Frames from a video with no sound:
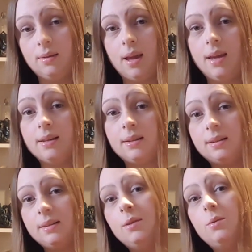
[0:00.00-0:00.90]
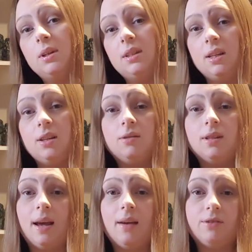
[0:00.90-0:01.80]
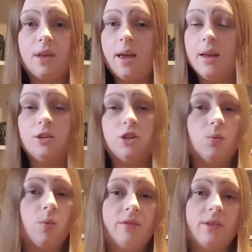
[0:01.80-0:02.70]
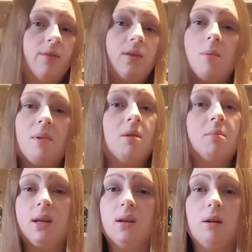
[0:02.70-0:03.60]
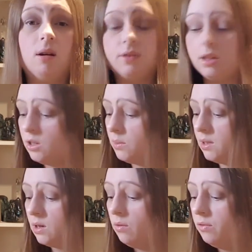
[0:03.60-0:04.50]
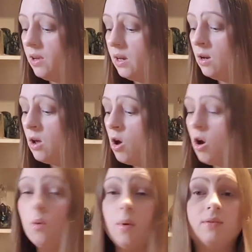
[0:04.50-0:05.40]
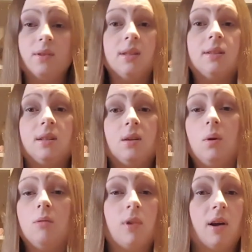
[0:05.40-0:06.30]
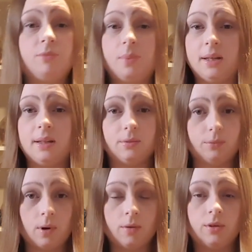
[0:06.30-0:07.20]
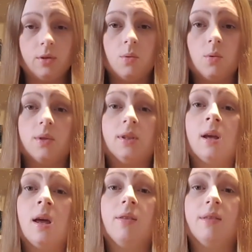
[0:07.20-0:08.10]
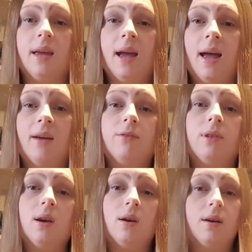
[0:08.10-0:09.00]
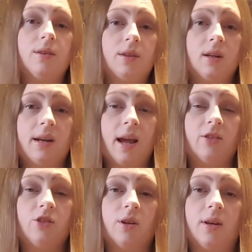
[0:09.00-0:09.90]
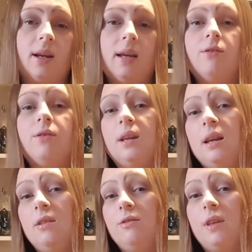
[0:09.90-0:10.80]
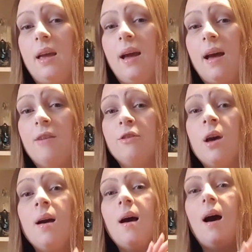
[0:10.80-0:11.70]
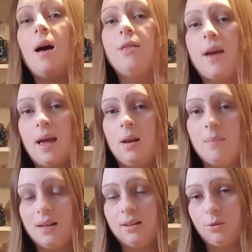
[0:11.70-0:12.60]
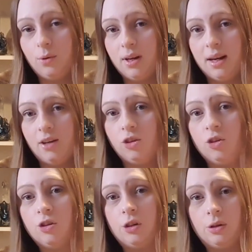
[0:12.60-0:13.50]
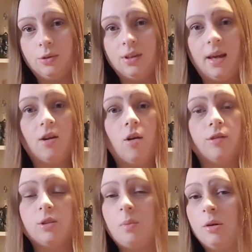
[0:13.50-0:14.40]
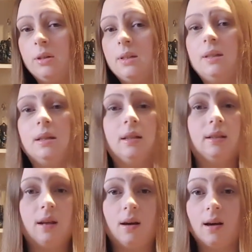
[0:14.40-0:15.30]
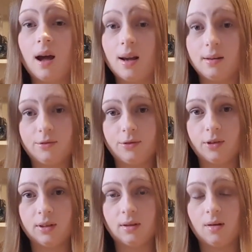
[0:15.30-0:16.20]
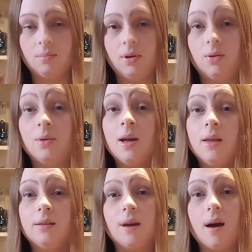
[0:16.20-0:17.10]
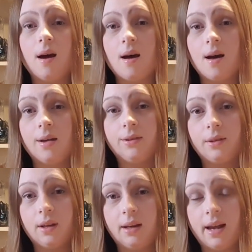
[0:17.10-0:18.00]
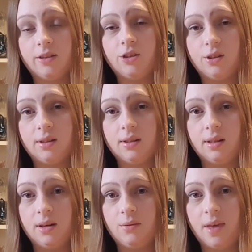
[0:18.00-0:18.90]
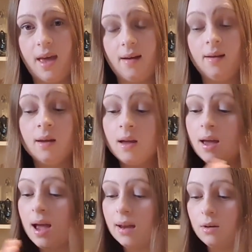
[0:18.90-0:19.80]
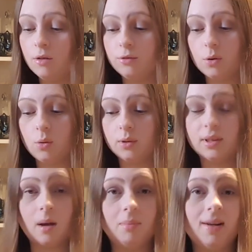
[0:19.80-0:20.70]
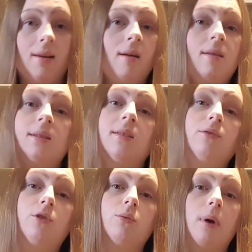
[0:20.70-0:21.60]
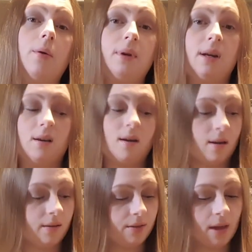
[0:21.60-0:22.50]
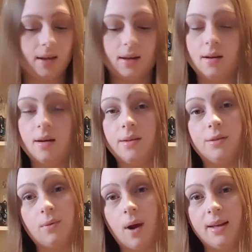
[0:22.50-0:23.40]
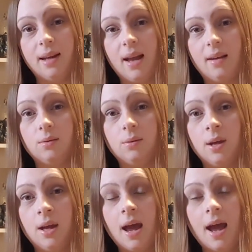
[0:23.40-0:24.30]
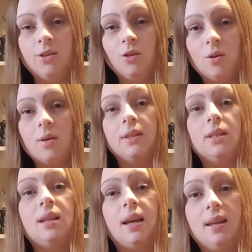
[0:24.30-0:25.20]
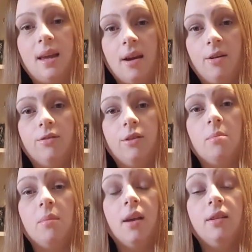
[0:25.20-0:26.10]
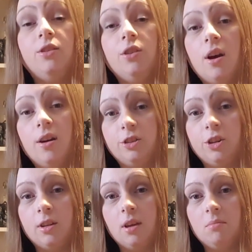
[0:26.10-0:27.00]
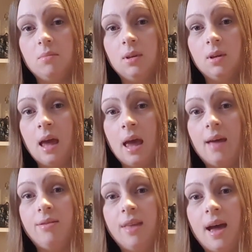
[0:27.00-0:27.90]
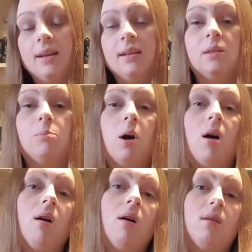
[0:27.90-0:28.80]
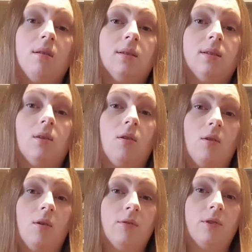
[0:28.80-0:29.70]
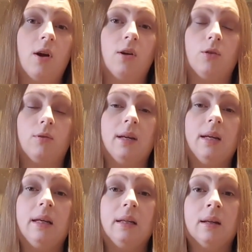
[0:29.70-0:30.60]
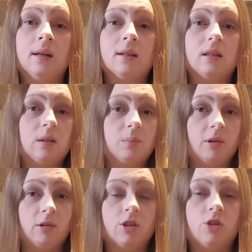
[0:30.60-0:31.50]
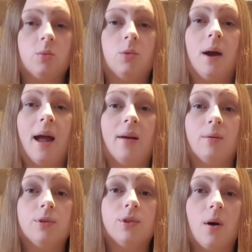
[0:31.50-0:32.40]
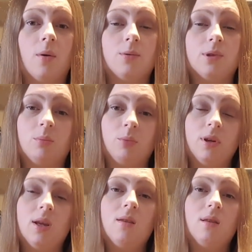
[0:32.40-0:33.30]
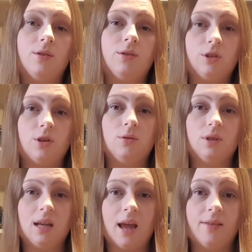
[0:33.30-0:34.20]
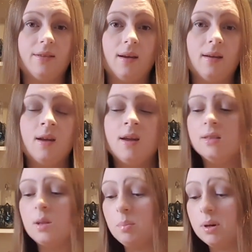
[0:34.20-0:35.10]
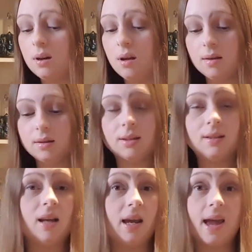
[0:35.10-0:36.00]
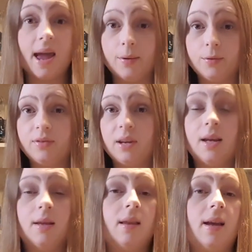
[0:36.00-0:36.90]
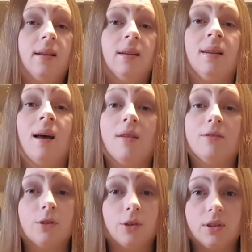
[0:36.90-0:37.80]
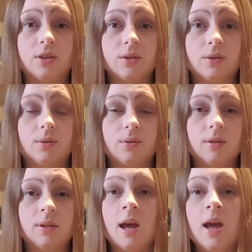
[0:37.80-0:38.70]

They still continue to have that energy, whether they've come out and been carved into a dolphin or whether they're still a rough piece of rose quartz. They have the earth connection, even if they have other elemental connections due to their correspondences and colour, for example. The earth connection's still there. And of course our plants have grown in earth. They're in earth right now, and you're going to take care of them and nurture them. And that is part of a green spiritual household, and bringing those two together. The plants stay healthy. They love crystals.